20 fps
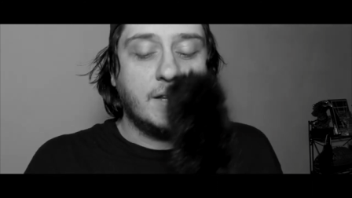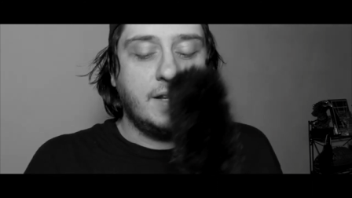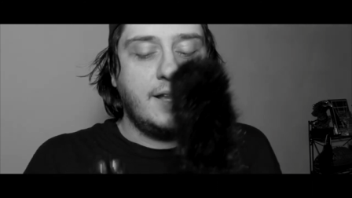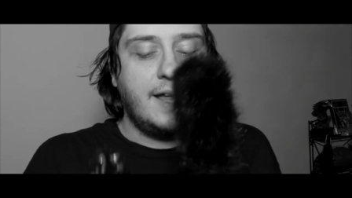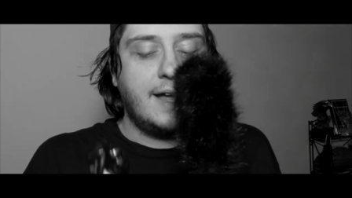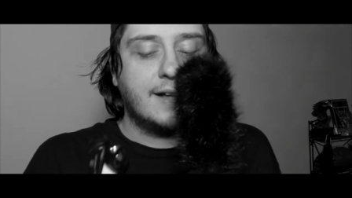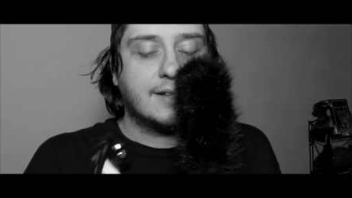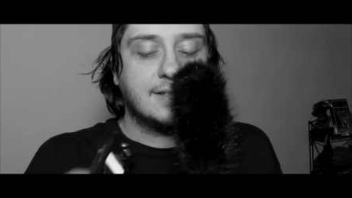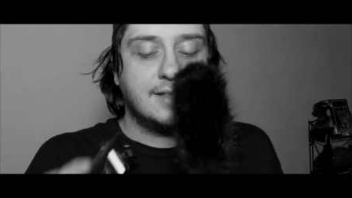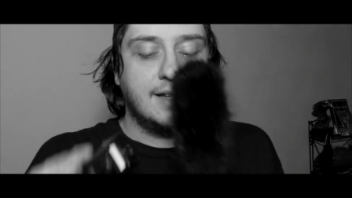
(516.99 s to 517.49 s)
an
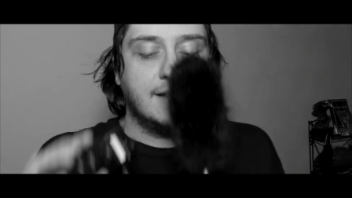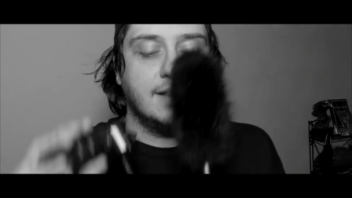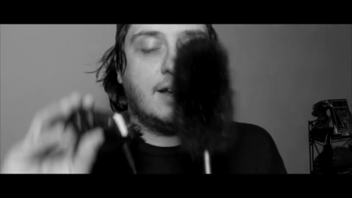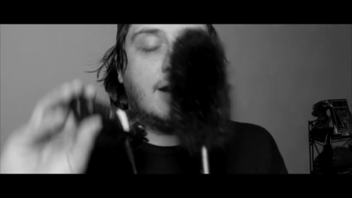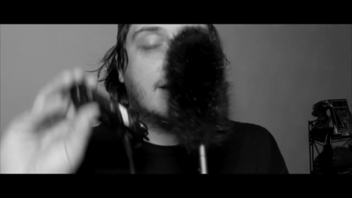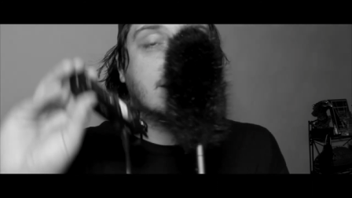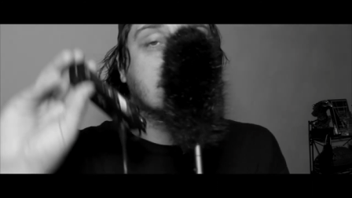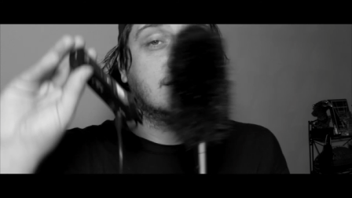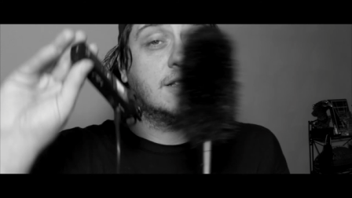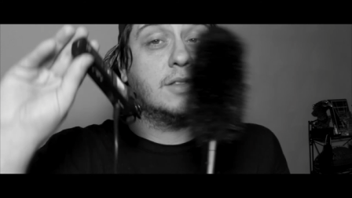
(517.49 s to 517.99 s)

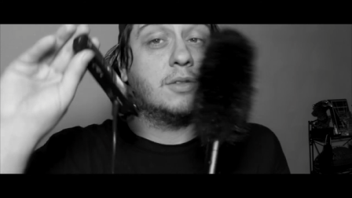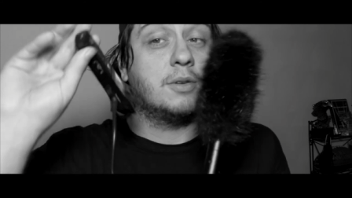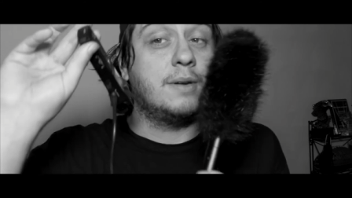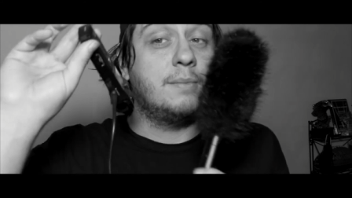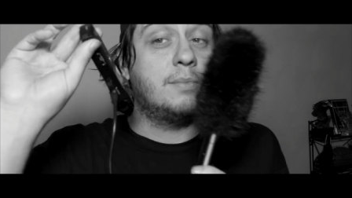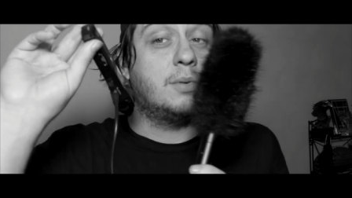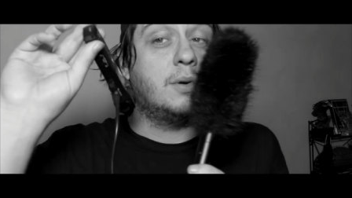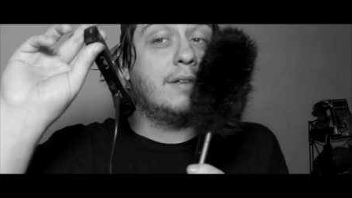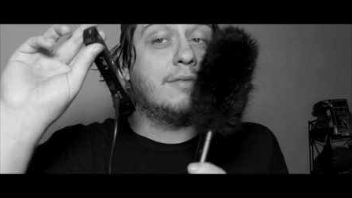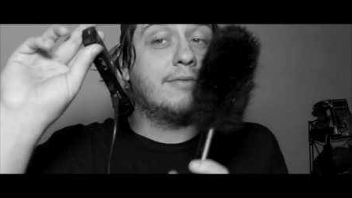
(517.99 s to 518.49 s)
XLR to
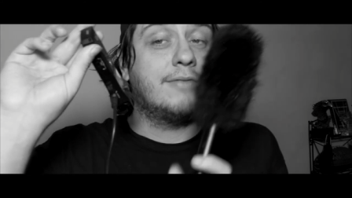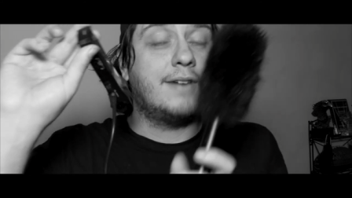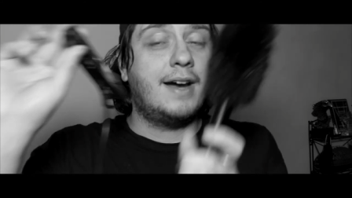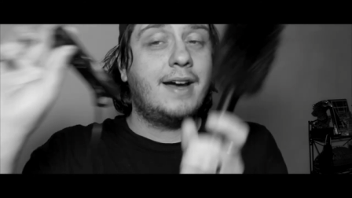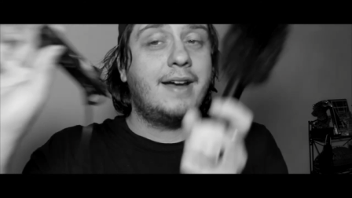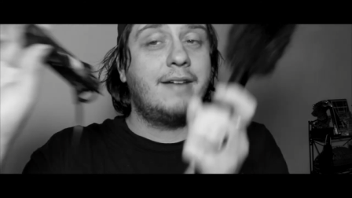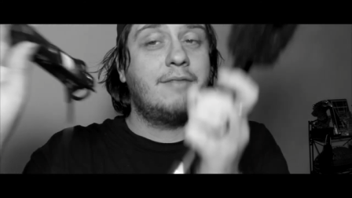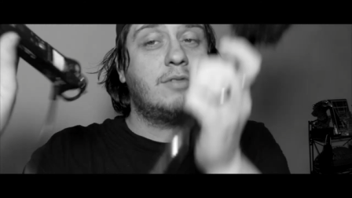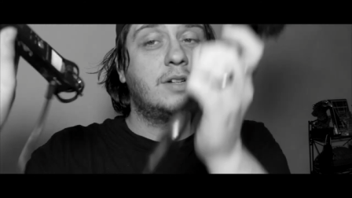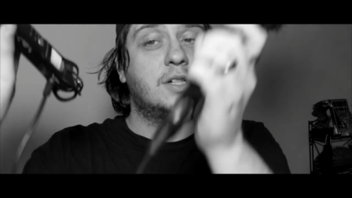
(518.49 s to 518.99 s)

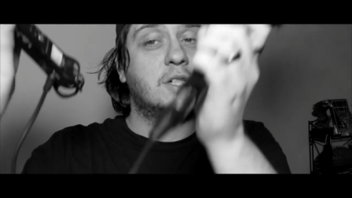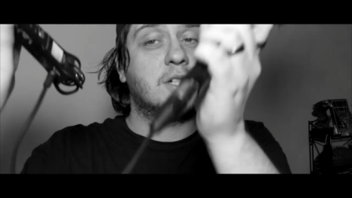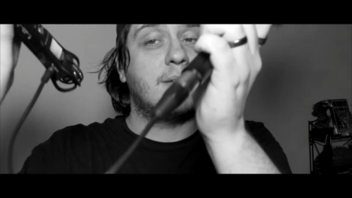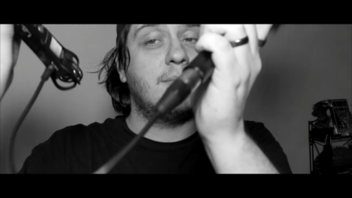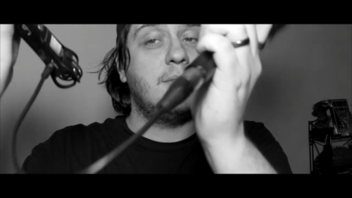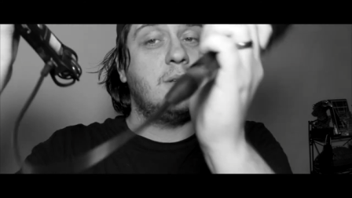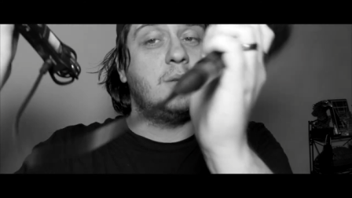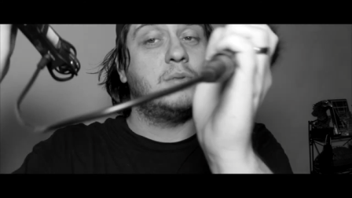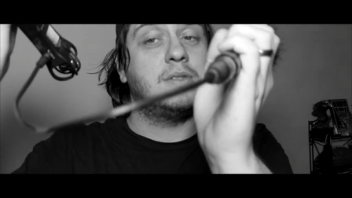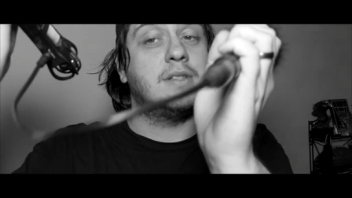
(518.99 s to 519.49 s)
3.5, which
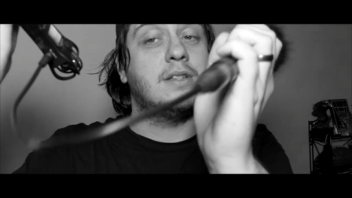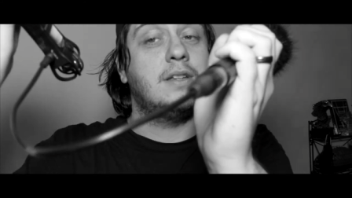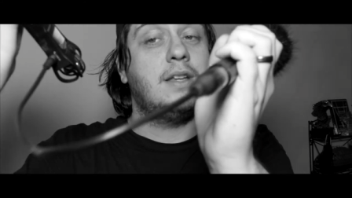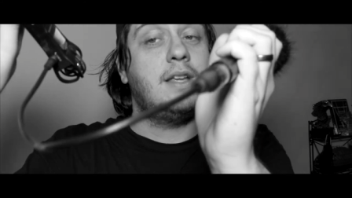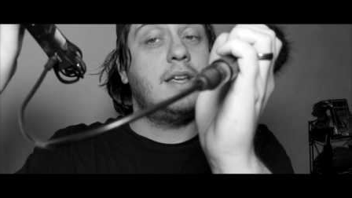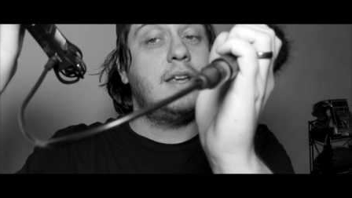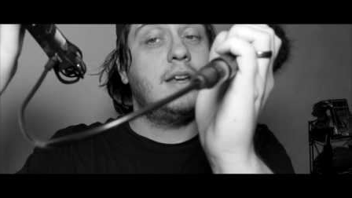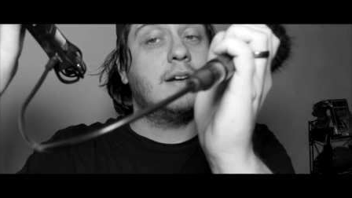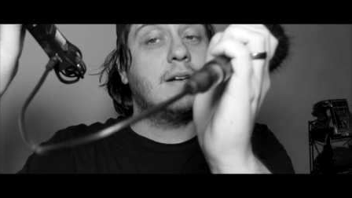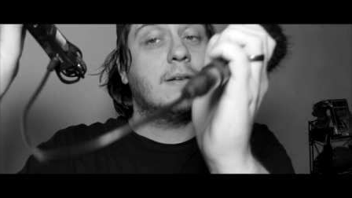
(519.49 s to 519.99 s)
I'm using
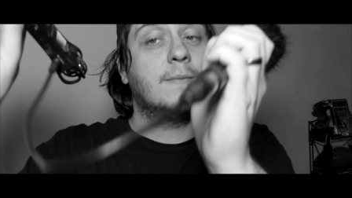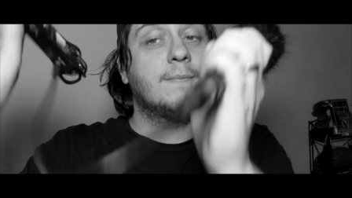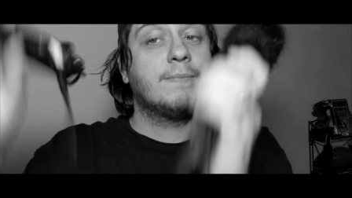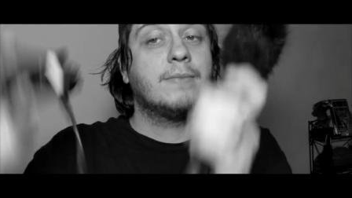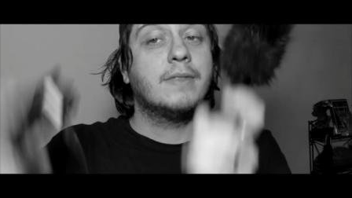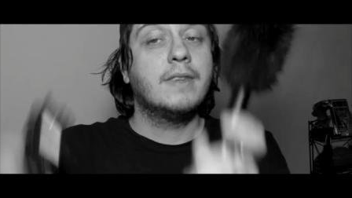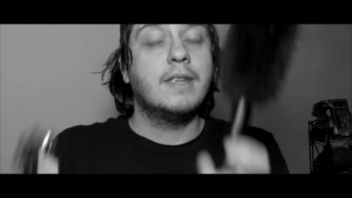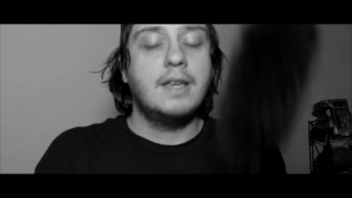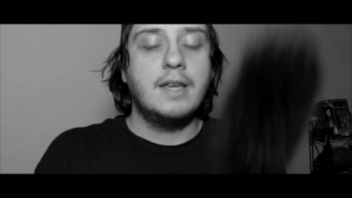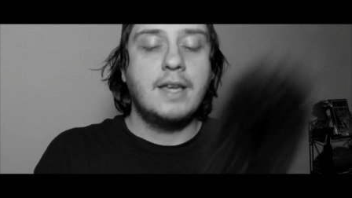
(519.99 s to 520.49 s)
here,
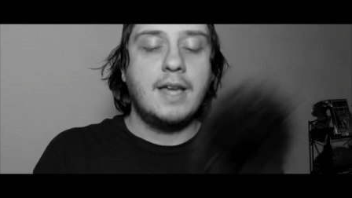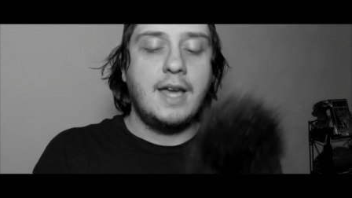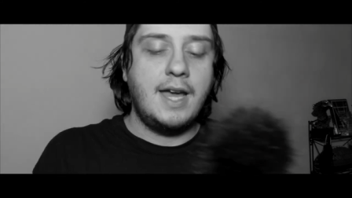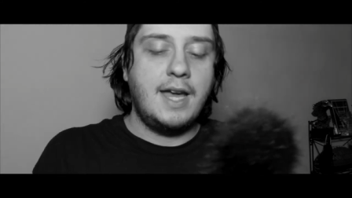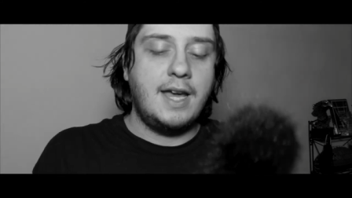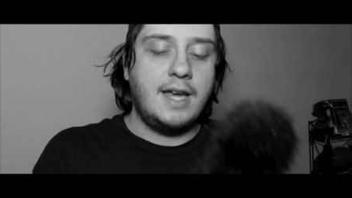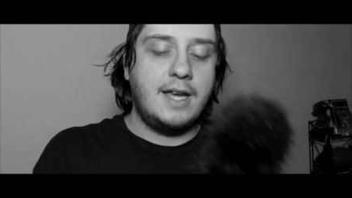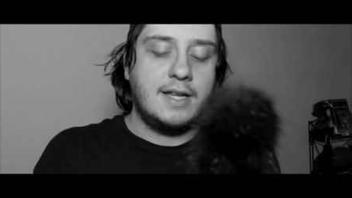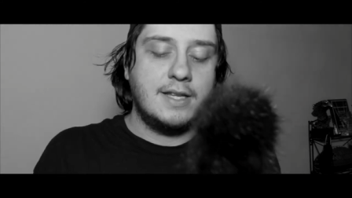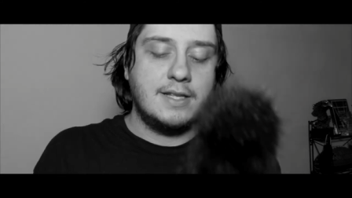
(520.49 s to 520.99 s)

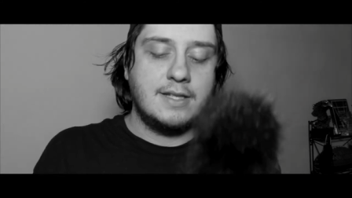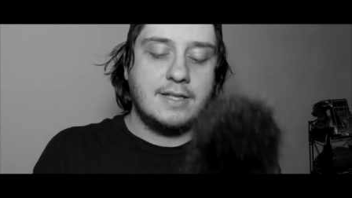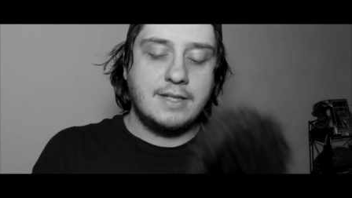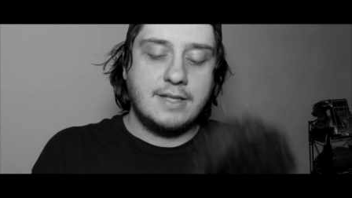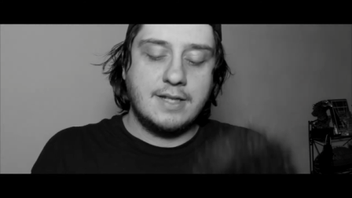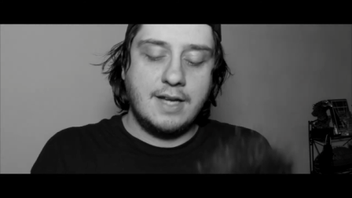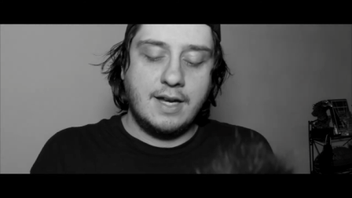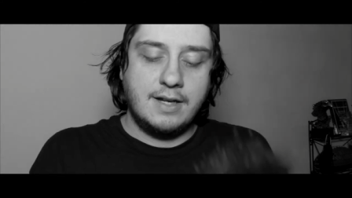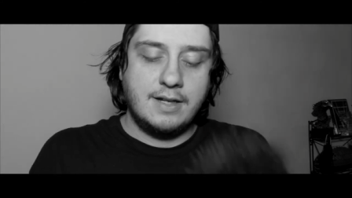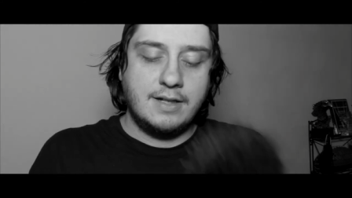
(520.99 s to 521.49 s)

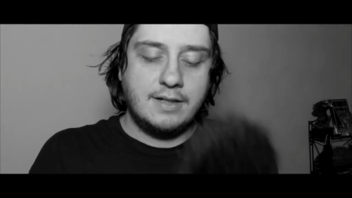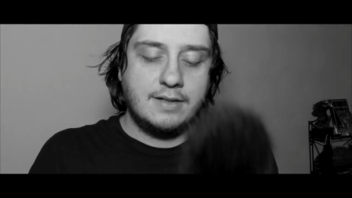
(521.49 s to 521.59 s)
and